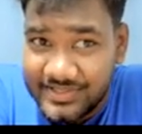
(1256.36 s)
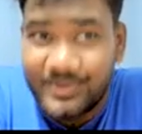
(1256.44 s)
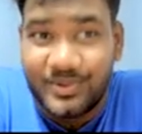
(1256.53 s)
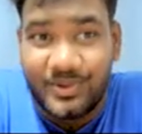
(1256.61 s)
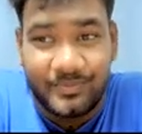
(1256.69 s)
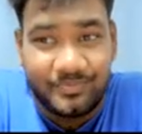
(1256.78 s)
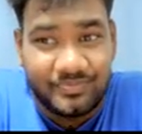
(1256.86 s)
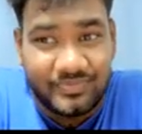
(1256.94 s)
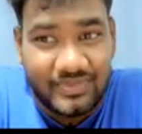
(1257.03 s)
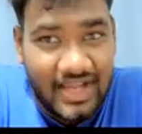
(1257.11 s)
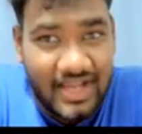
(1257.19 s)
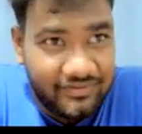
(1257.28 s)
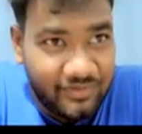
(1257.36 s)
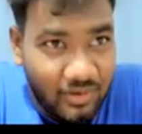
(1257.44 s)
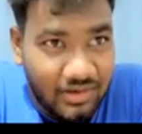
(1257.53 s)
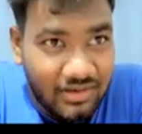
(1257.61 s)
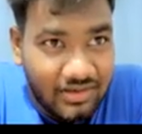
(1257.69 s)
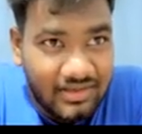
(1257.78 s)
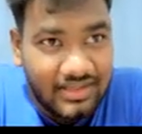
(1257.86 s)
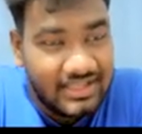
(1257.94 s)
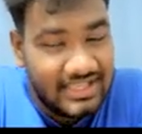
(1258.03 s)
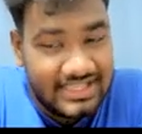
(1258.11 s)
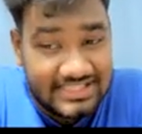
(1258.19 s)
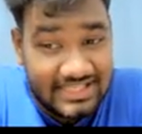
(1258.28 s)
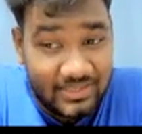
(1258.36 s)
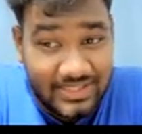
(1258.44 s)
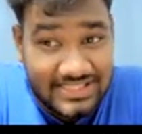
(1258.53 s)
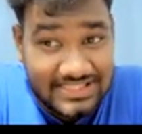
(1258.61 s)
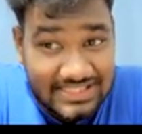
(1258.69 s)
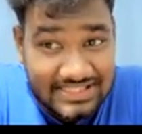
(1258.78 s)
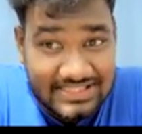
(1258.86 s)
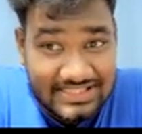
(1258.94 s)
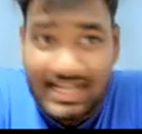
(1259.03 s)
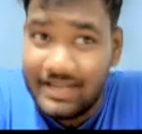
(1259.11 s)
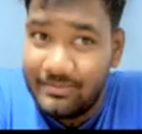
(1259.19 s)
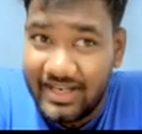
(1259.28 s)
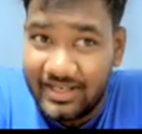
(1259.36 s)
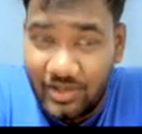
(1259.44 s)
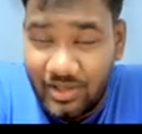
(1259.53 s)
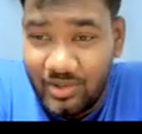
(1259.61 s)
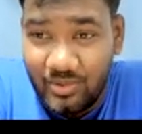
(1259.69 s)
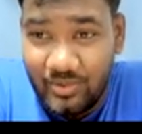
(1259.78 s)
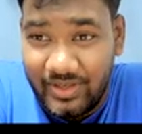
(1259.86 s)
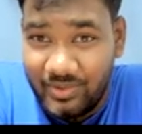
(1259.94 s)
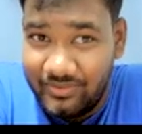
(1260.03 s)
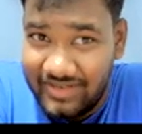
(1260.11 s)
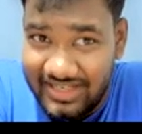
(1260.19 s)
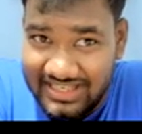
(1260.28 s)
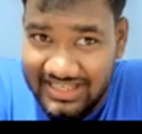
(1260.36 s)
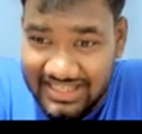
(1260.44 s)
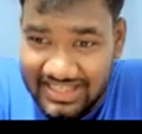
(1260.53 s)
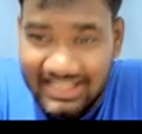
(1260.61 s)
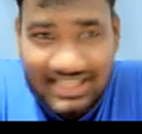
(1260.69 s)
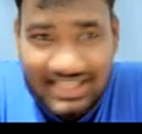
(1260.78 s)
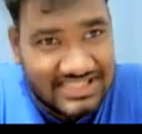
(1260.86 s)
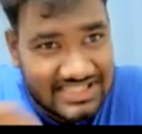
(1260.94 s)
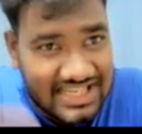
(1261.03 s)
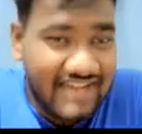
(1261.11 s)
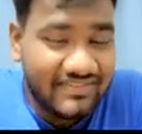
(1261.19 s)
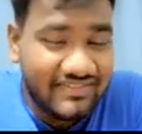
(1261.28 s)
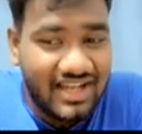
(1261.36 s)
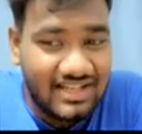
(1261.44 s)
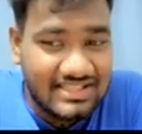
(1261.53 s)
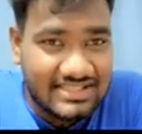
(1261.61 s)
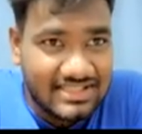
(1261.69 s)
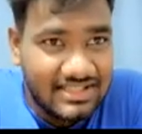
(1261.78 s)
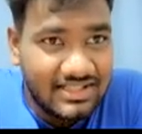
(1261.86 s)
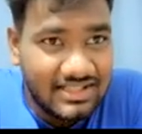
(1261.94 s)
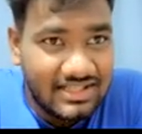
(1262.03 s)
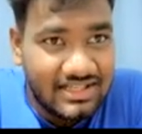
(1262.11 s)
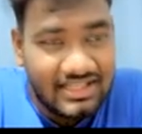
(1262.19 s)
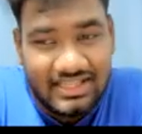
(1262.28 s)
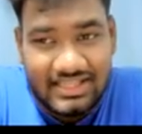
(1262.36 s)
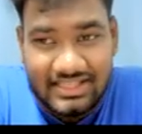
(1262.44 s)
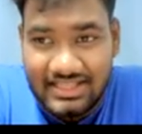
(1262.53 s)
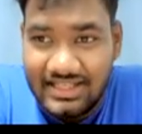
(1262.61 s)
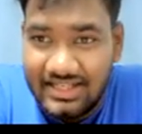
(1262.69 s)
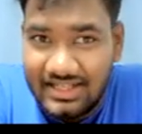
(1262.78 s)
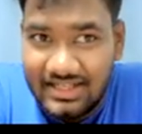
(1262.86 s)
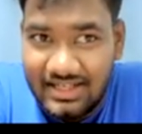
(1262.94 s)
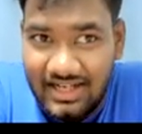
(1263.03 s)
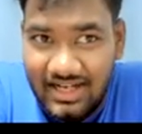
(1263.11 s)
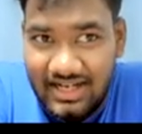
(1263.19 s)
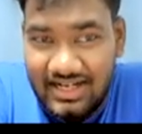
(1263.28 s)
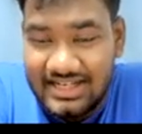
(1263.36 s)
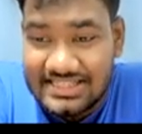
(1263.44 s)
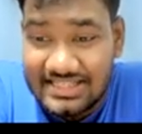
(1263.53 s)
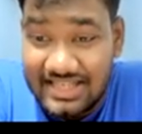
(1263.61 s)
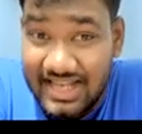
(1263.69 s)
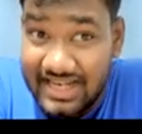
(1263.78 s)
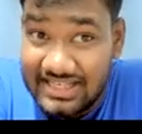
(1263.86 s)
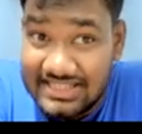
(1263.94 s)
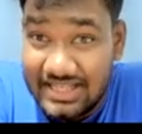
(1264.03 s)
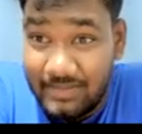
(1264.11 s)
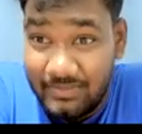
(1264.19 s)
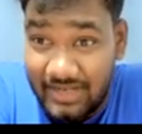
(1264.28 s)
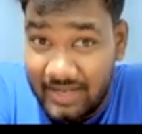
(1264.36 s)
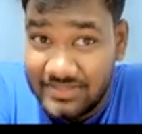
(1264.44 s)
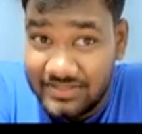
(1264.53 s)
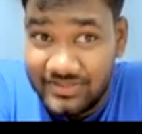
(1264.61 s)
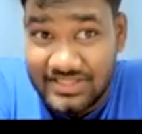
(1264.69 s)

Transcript: So therefore, essay questions, I might not go into very detail. I'll just have the answer in the slides sometimes